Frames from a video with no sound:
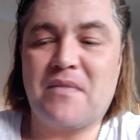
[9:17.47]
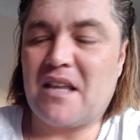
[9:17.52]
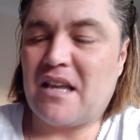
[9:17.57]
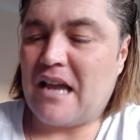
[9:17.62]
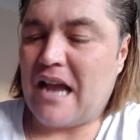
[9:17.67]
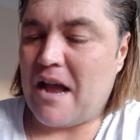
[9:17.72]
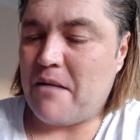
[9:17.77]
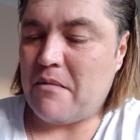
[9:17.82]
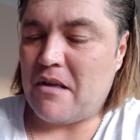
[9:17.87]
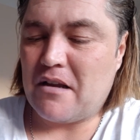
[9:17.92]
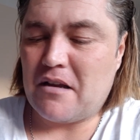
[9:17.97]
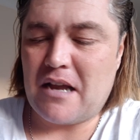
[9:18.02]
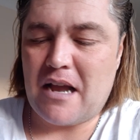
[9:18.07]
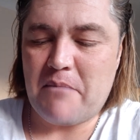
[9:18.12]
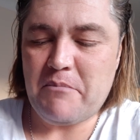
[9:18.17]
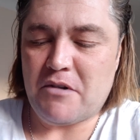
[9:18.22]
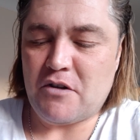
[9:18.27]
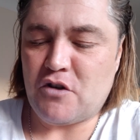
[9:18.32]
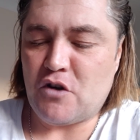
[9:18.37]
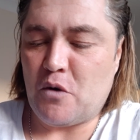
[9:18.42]
can
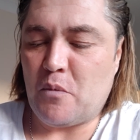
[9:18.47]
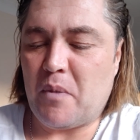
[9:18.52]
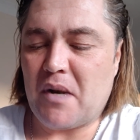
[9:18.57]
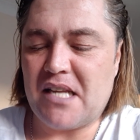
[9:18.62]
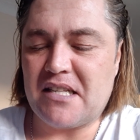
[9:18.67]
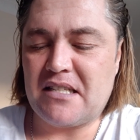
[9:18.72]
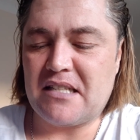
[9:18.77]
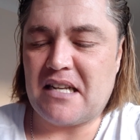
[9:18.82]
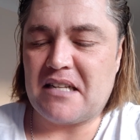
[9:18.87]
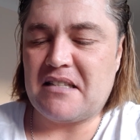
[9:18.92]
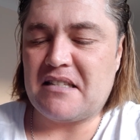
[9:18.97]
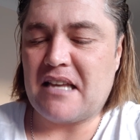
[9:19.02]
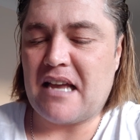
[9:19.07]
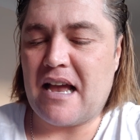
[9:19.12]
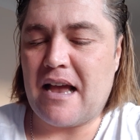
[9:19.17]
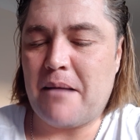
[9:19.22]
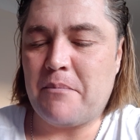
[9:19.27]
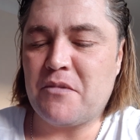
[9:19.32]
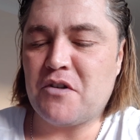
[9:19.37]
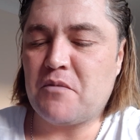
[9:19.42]
can be too pleasant at
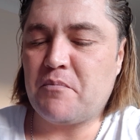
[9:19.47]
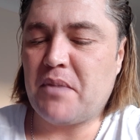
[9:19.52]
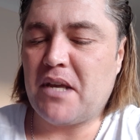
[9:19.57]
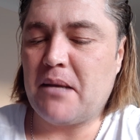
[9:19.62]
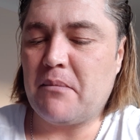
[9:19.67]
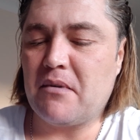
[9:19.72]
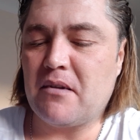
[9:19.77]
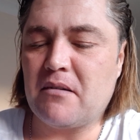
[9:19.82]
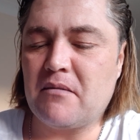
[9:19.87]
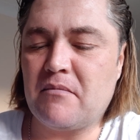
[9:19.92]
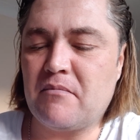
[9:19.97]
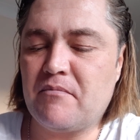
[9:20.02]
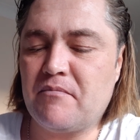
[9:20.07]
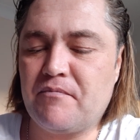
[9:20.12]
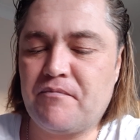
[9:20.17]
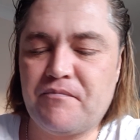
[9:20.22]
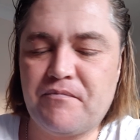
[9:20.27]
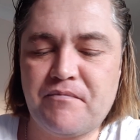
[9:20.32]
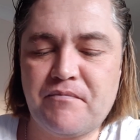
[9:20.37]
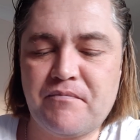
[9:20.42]
times. People,
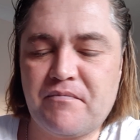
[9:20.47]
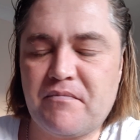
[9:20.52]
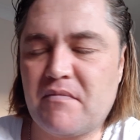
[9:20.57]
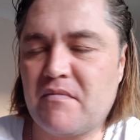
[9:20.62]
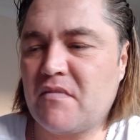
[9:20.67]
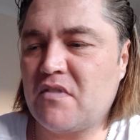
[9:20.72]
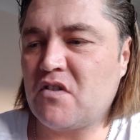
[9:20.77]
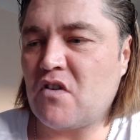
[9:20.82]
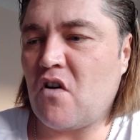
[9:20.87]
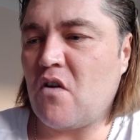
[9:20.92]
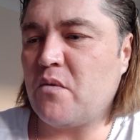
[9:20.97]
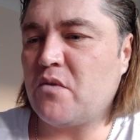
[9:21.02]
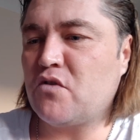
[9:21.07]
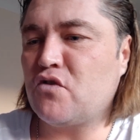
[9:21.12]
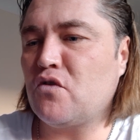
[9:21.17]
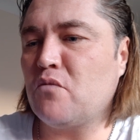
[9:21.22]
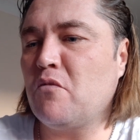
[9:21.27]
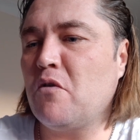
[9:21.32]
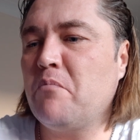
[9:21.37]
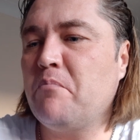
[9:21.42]
there's always
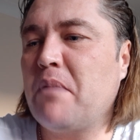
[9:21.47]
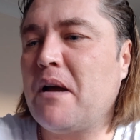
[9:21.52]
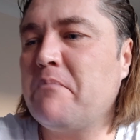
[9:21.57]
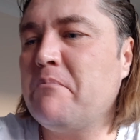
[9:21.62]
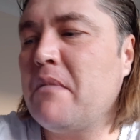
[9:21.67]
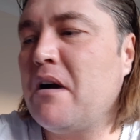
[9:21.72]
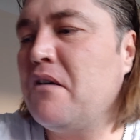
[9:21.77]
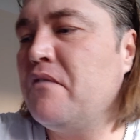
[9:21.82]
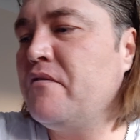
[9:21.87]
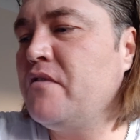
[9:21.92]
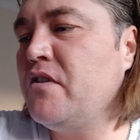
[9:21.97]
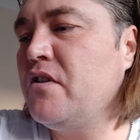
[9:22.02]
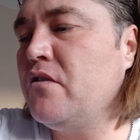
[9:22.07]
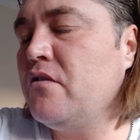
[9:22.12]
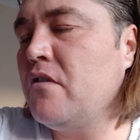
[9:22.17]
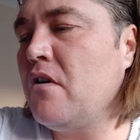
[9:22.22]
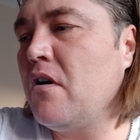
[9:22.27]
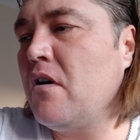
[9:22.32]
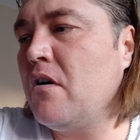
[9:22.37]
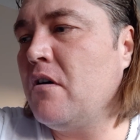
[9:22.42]
someone bad mouthing you,
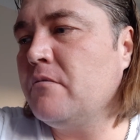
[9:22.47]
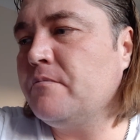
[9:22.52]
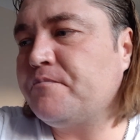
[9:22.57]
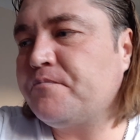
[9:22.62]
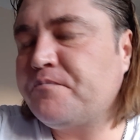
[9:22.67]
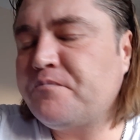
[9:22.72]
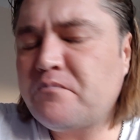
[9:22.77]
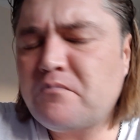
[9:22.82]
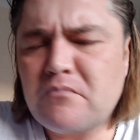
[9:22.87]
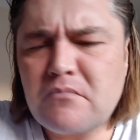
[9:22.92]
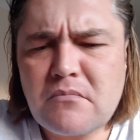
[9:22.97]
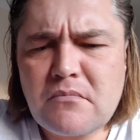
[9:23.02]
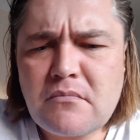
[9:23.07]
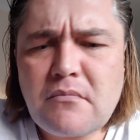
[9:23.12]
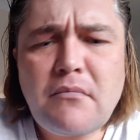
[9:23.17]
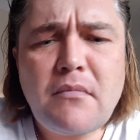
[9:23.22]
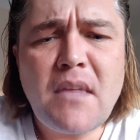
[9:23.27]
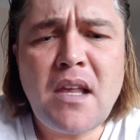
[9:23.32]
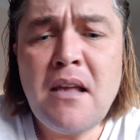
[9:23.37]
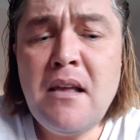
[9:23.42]
or
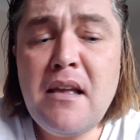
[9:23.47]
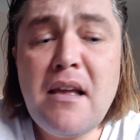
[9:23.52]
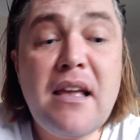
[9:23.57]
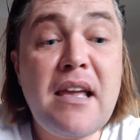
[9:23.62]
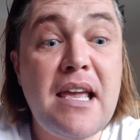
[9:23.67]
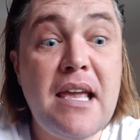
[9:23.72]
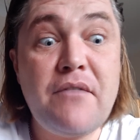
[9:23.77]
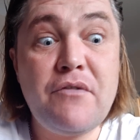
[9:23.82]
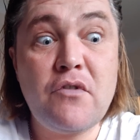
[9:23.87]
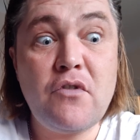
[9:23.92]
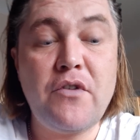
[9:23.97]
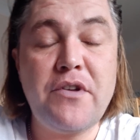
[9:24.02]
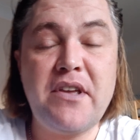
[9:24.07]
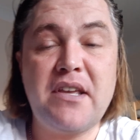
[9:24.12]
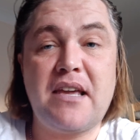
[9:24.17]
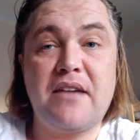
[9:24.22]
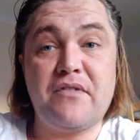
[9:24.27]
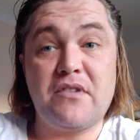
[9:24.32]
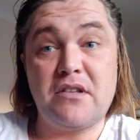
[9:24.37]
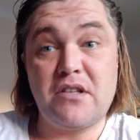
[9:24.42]
even though you're
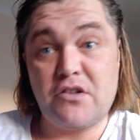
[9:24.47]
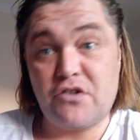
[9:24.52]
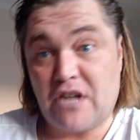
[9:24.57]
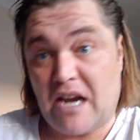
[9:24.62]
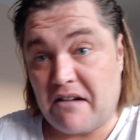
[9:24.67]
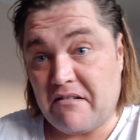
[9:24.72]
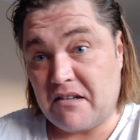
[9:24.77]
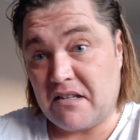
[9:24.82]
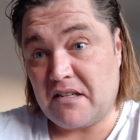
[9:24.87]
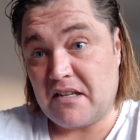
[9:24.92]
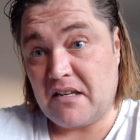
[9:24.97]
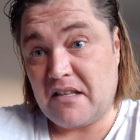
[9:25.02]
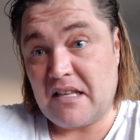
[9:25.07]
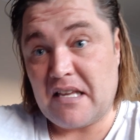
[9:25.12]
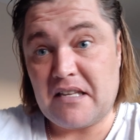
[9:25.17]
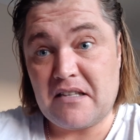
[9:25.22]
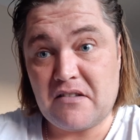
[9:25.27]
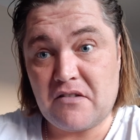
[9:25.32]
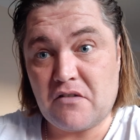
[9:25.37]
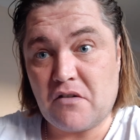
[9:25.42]
giving to charity,
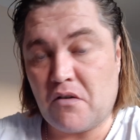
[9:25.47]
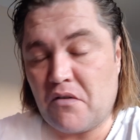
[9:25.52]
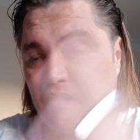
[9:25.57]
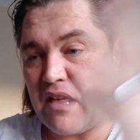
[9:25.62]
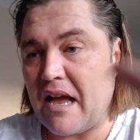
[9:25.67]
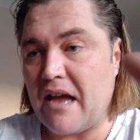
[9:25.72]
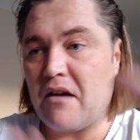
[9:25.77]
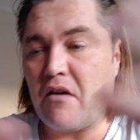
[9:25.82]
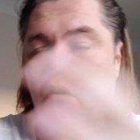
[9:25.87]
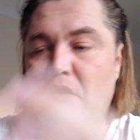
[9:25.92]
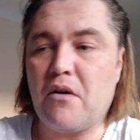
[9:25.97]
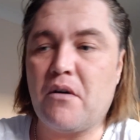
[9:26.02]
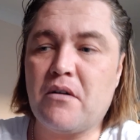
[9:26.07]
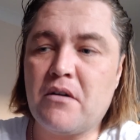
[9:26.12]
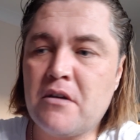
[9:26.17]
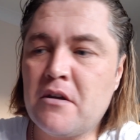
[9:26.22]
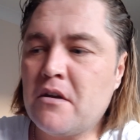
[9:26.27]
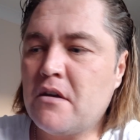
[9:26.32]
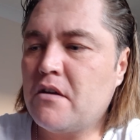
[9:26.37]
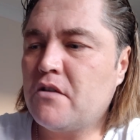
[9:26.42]
this or that, or
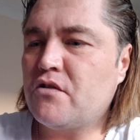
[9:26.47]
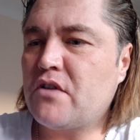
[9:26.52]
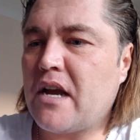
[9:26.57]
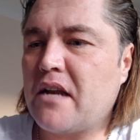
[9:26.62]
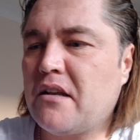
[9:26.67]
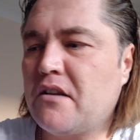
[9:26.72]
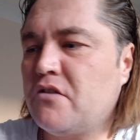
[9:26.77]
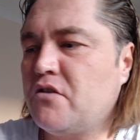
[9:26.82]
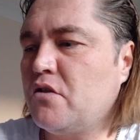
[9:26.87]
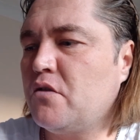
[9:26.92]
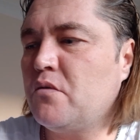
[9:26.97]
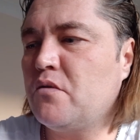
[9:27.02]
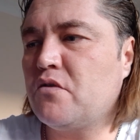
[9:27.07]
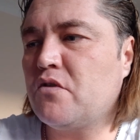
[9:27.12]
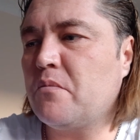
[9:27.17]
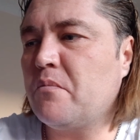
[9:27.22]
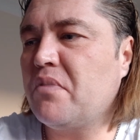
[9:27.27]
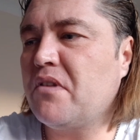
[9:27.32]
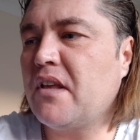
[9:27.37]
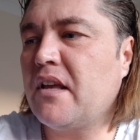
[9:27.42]
trying to do
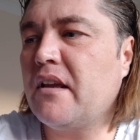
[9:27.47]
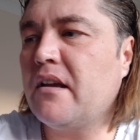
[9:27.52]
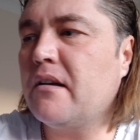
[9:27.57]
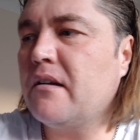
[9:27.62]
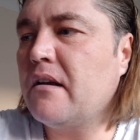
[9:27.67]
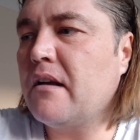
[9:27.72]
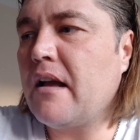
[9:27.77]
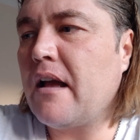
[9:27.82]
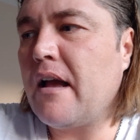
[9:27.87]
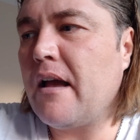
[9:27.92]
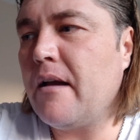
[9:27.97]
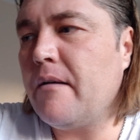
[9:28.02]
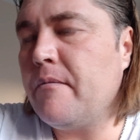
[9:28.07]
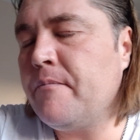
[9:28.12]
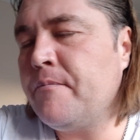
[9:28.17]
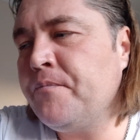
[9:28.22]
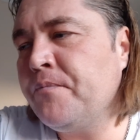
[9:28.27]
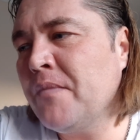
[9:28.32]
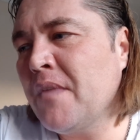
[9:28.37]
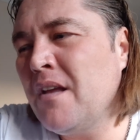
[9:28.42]
something.
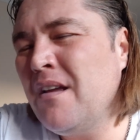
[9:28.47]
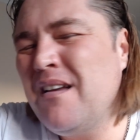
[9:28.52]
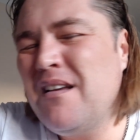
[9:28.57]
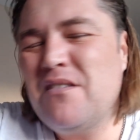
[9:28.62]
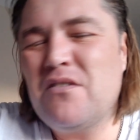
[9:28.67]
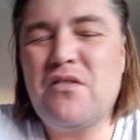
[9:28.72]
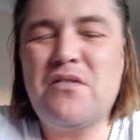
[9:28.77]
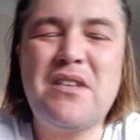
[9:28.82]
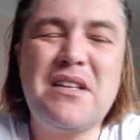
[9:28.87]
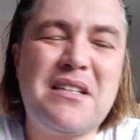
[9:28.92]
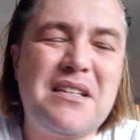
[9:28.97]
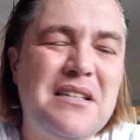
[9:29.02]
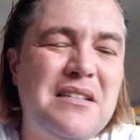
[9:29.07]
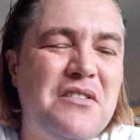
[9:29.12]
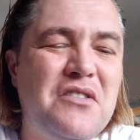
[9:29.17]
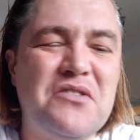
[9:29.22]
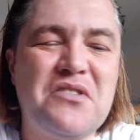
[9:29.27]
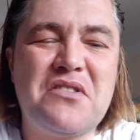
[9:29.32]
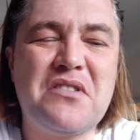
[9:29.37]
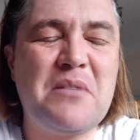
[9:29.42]
Um, so this is
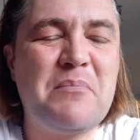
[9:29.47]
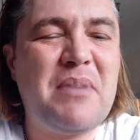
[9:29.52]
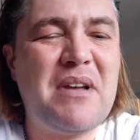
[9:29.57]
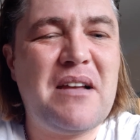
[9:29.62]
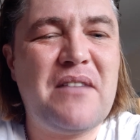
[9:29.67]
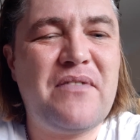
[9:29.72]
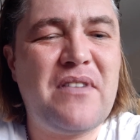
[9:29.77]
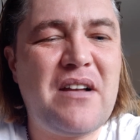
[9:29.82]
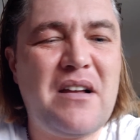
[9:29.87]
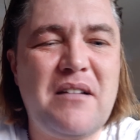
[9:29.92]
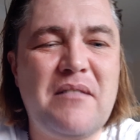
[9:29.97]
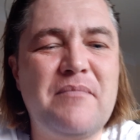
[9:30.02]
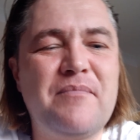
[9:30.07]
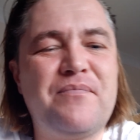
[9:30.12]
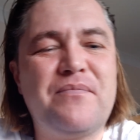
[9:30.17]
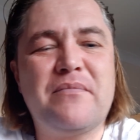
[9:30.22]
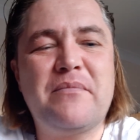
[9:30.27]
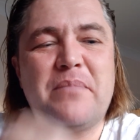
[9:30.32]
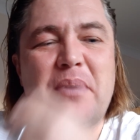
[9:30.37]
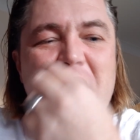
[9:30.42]
just a bit of a
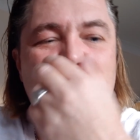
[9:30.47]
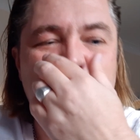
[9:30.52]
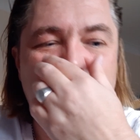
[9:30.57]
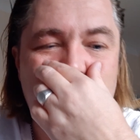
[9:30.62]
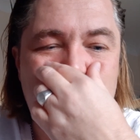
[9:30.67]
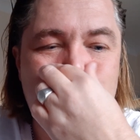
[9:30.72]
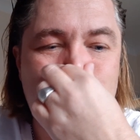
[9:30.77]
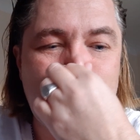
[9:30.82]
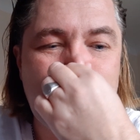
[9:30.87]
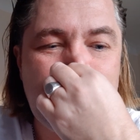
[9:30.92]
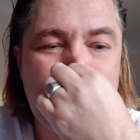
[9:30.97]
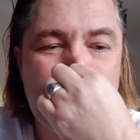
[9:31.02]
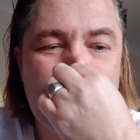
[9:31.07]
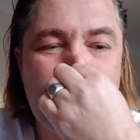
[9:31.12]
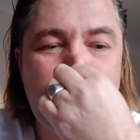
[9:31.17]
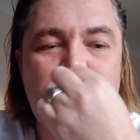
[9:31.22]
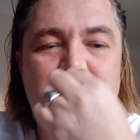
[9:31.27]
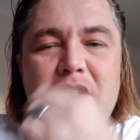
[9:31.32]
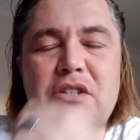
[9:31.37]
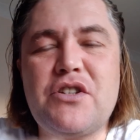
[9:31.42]
bit of a
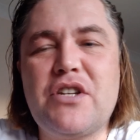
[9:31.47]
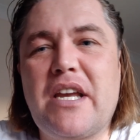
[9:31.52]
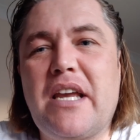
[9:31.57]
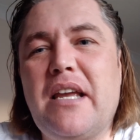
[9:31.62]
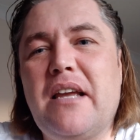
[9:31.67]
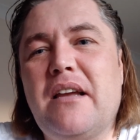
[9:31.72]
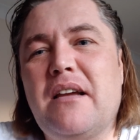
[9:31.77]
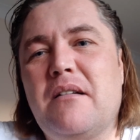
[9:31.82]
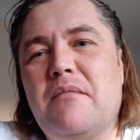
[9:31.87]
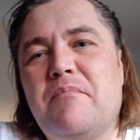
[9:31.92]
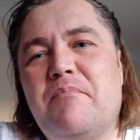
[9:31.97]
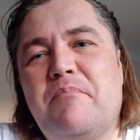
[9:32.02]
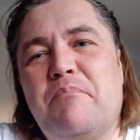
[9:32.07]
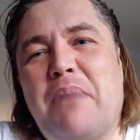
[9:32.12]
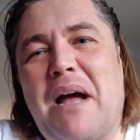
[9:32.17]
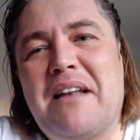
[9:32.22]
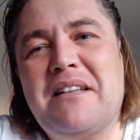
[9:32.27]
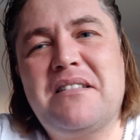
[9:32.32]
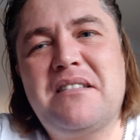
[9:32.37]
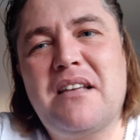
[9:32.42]
tongue in cheek
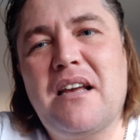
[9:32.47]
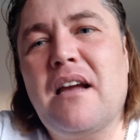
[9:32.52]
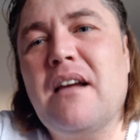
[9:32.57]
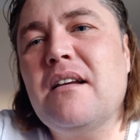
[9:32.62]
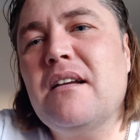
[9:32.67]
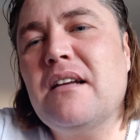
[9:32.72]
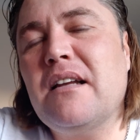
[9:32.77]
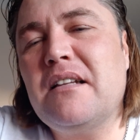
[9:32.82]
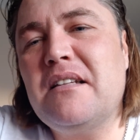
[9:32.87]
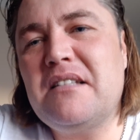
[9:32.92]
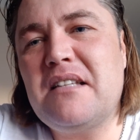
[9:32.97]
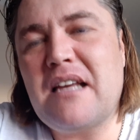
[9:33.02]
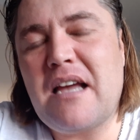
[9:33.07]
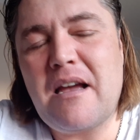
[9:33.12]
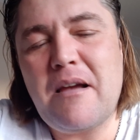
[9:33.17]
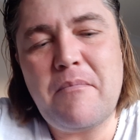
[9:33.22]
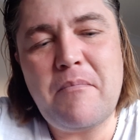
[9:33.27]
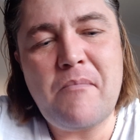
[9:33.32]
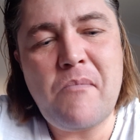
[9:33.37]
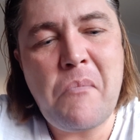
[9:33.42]
banter, and
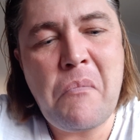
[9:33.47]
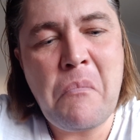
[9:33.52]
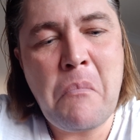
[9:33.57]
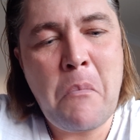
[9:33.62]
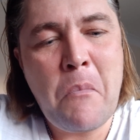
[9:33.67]
um,